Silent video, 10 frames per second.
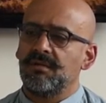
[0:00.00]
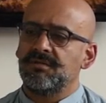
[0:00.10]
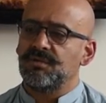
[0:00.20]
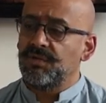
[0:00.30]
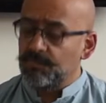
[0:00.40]

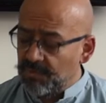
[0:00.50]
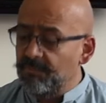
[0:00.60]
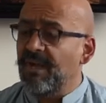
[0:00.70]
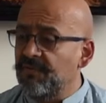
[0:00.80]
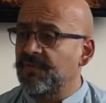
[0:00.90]
So you're
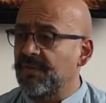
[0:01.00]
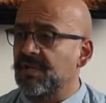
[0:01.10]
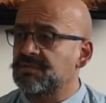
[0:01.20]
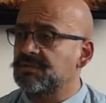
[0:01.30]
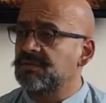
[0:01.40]
prepared for
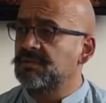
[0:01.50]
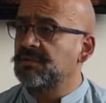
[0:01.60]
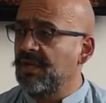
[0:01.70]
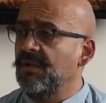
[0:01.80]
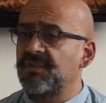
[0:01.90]
that.
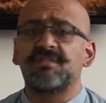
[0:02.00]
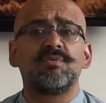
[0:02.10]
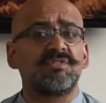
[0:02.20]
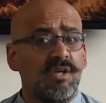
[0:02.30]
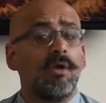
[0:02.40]
Yeah?
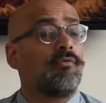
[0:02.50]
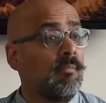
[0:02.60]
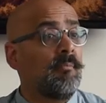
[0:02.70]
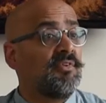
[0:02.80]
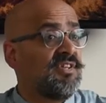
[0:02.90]

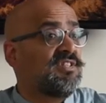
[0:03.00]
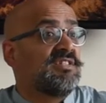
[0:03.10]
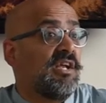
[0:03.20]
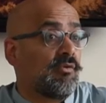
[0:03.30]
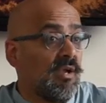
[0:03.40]
Remember, this is
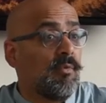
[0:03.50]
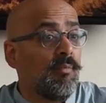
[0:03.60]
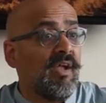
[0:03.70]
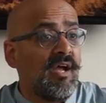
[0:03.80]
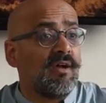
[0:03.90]
the agreement
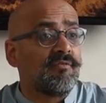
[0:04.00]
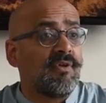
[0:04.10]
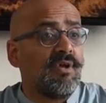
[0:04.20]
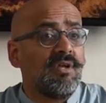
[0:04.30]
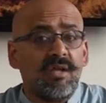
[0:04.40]
we have.
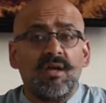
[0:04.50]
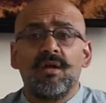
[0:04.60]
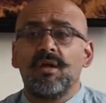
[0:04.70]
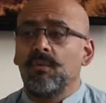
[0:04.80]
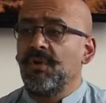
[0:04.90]

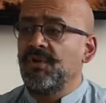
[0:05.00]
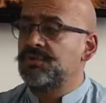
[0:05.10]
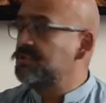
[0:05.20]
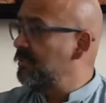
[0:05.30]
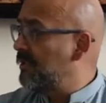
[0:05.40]
Yeah? When you
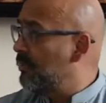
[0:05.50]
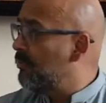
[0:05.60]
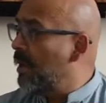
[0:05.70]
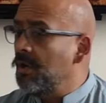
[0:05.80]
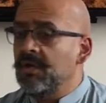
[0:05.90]
do something
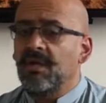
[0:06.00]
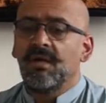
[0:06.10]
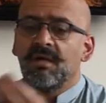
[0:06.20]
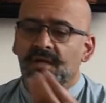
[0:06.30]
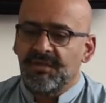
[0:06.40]
wrong,
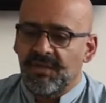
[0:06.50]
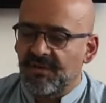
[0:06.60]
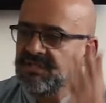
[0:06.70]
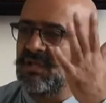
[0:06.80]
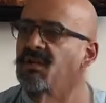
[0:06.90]

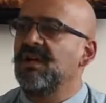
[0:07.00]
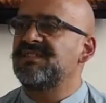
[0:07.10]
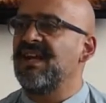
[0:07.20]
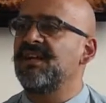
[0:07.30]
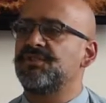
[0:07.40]
there is a
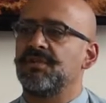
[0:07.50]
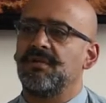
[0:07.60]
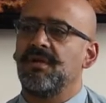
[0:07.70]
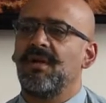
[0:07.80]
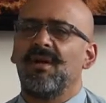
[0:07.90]

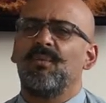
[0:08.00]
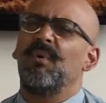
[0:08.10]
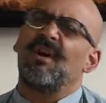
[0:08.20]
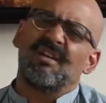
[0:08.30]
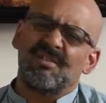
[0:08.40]
sanction.
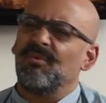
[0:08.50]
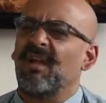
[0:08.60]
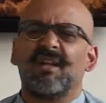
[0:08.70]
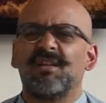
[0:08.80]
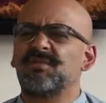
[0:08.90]
I don't
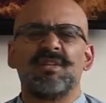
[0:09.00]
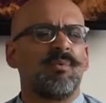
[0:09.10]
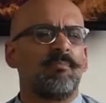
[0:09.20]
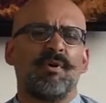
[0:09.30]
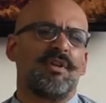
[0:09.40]
like using
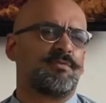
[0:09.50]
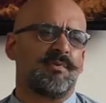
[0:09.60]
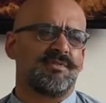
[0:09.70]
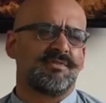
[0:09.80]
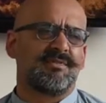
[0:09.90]
the word
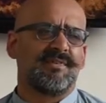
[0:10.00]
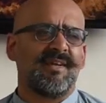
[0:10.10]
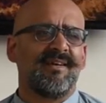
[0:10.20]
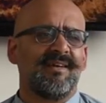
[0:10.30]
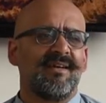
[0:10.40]
punishment.
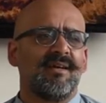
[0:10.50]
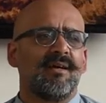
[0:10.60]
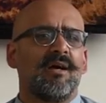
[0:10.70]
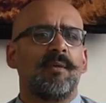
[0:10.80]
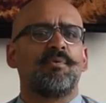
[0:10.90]
Yeah?
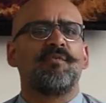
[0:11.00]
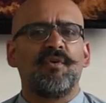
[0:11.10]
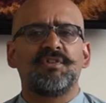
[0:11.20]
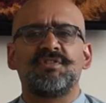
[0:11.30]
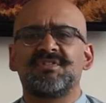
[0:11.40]
I
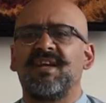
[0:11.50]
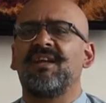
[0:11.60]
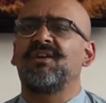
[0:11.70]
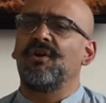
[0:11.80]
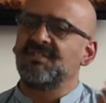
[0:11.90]
prefer to
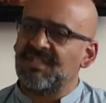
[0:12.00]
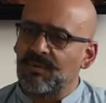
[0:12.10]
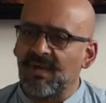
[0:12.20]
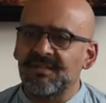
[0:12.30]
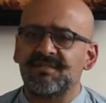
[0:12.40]
say
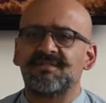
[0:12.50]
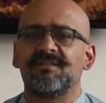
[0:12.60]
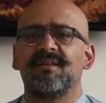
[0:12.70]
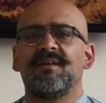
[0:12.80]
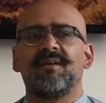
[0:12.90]
consequence